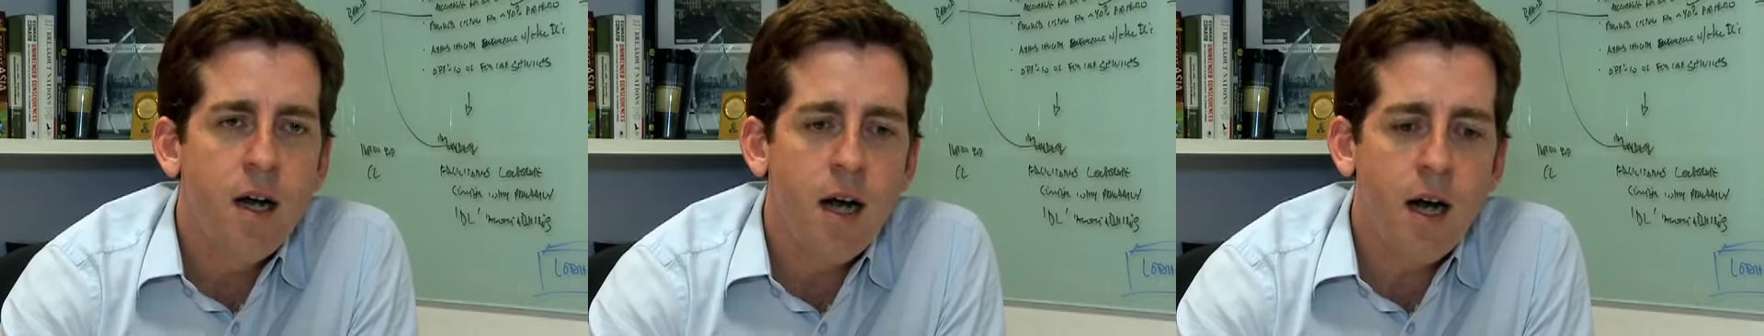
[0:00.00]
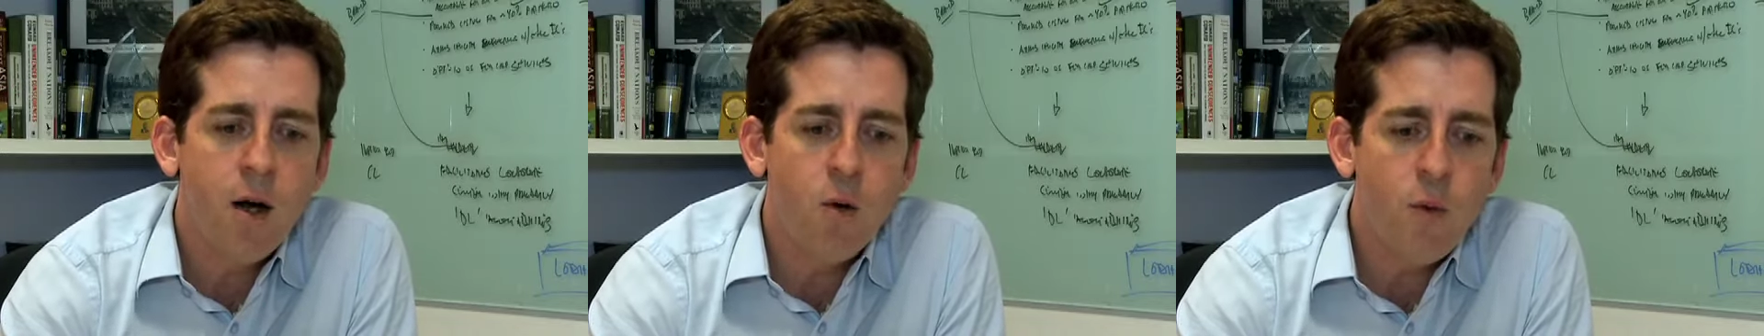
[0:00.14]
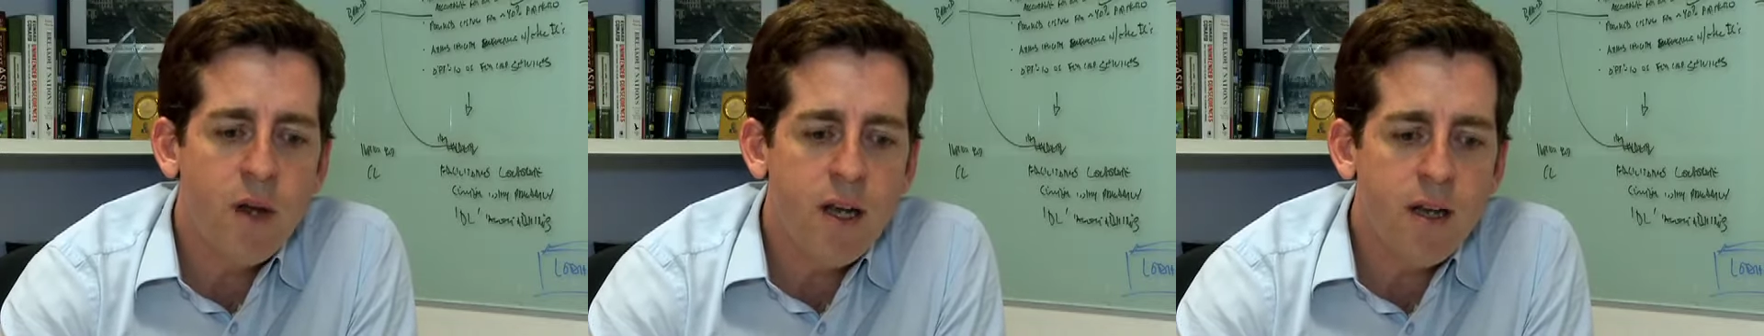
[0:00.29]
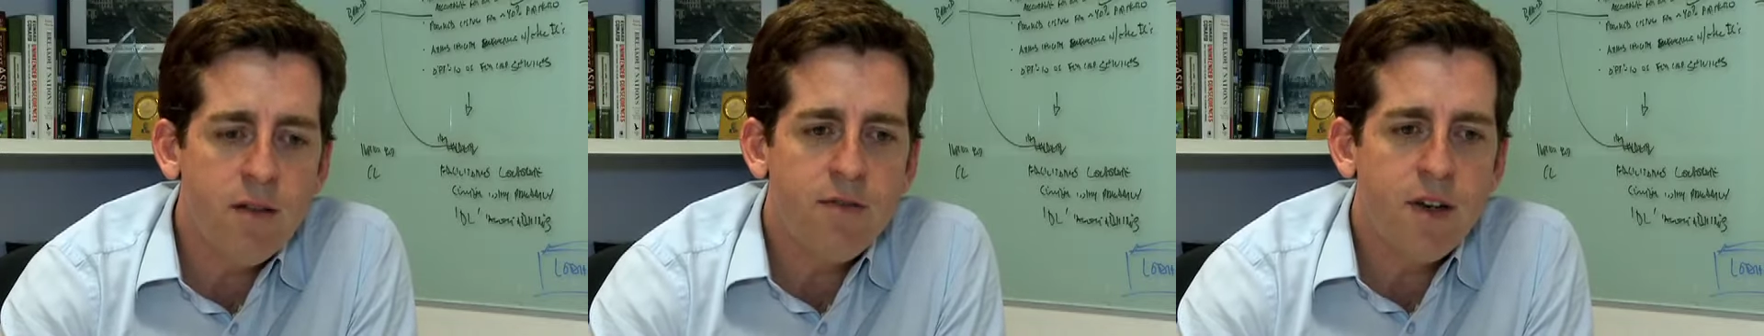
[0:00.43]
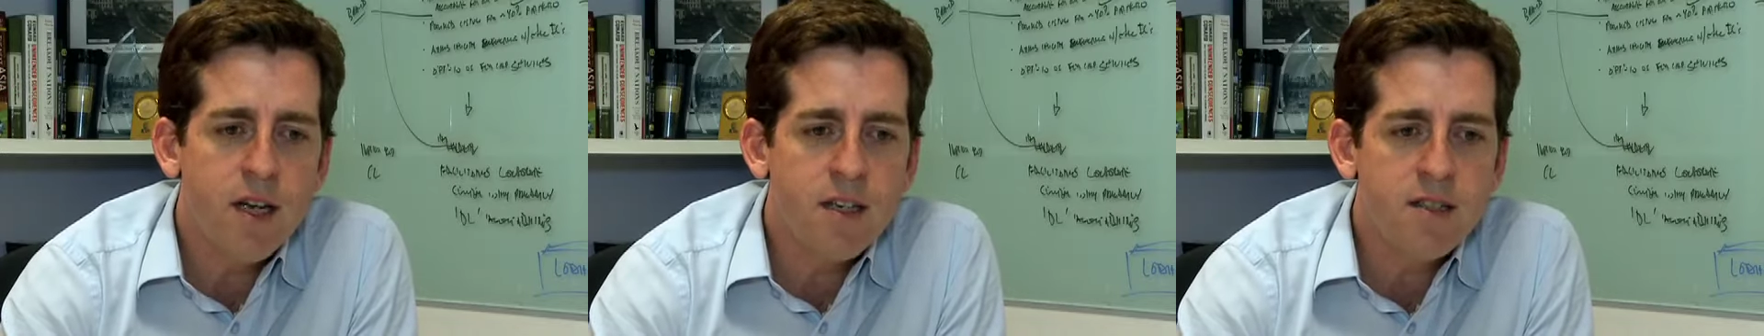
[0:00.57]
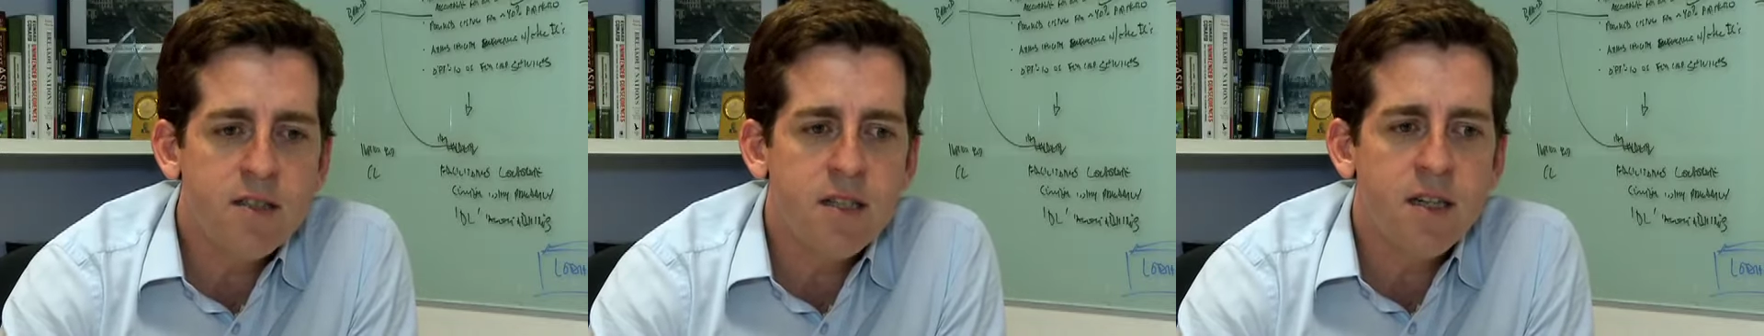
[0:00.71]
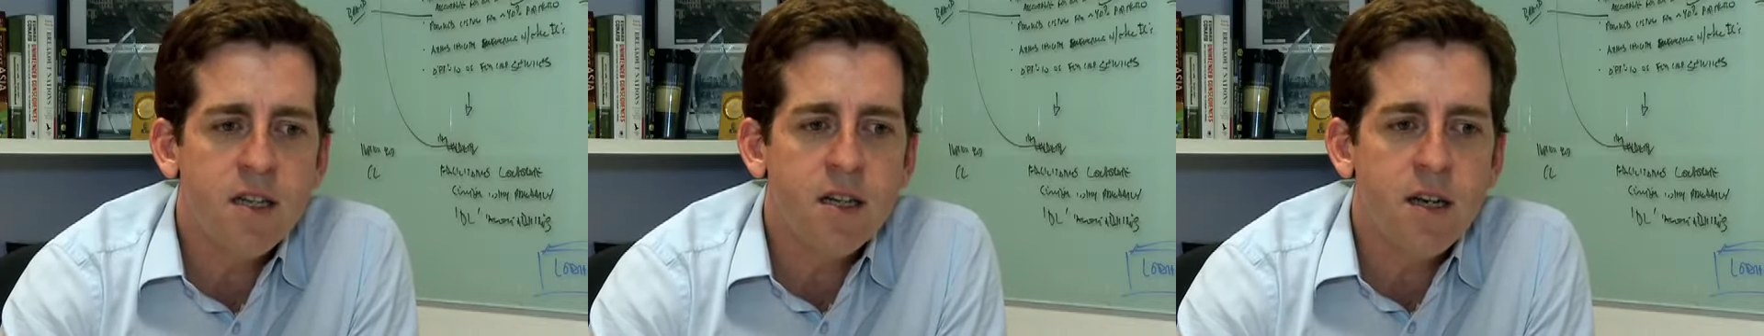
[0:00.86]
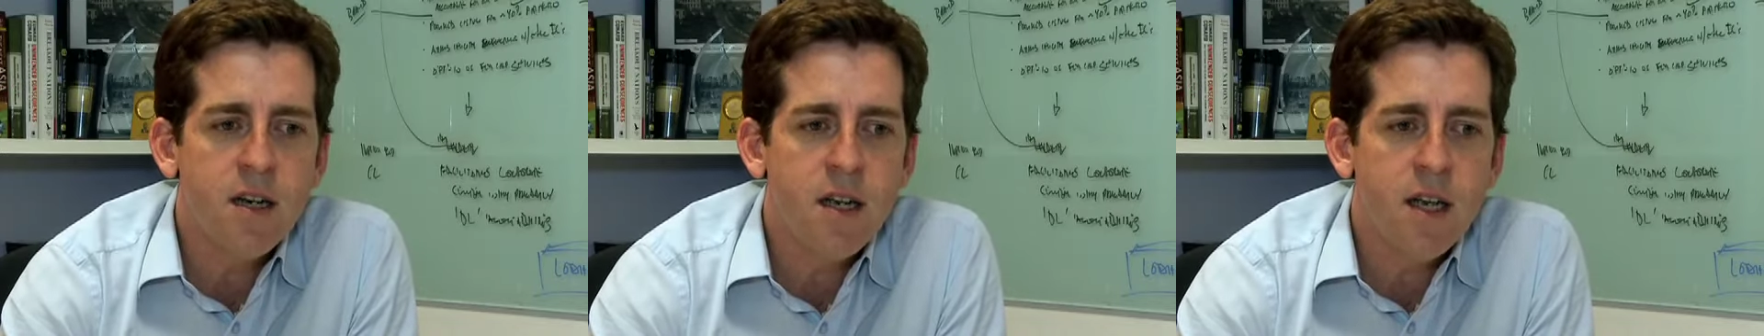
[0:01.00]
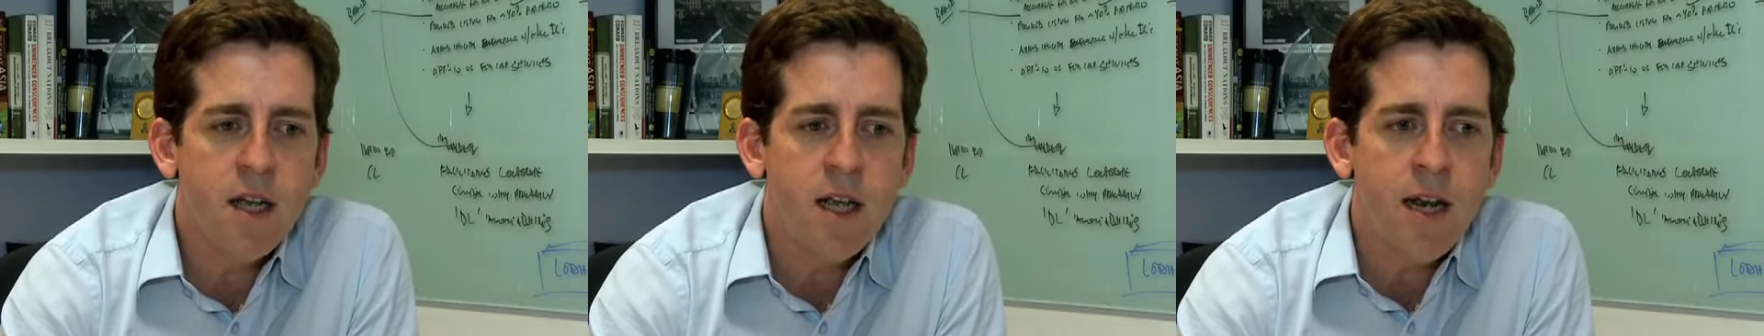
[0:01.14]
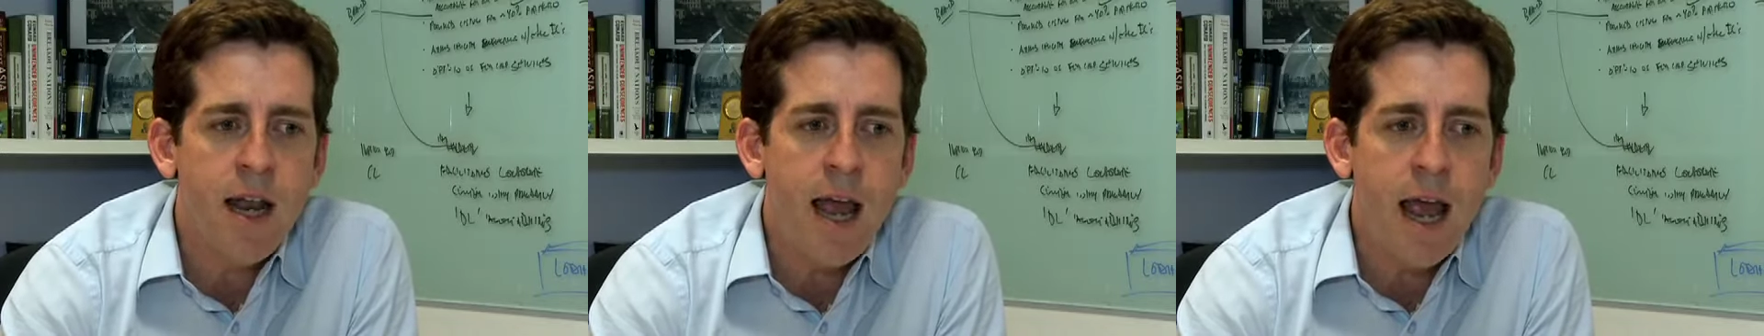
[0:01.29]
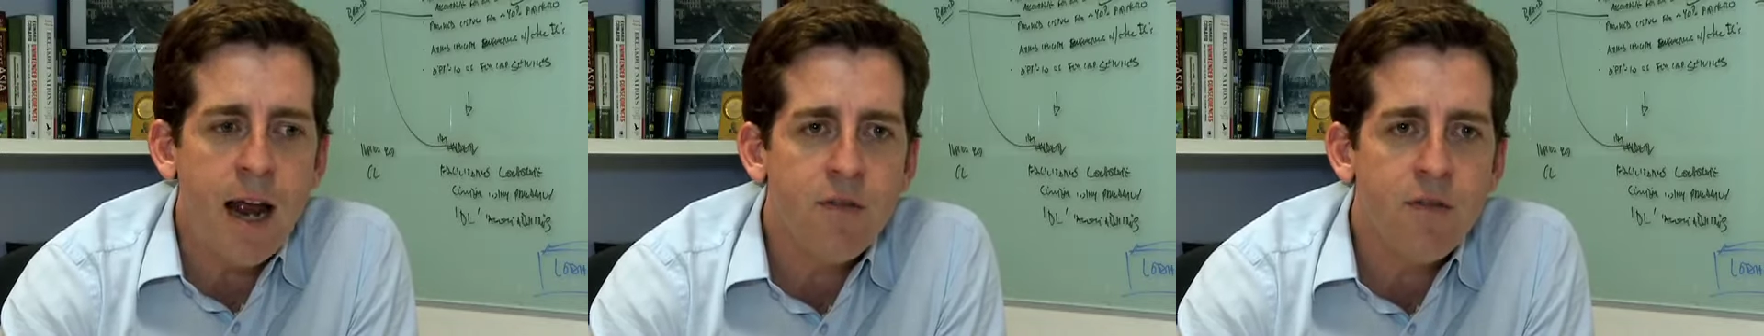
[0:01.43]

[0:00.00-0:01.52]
Uh, we invest in, in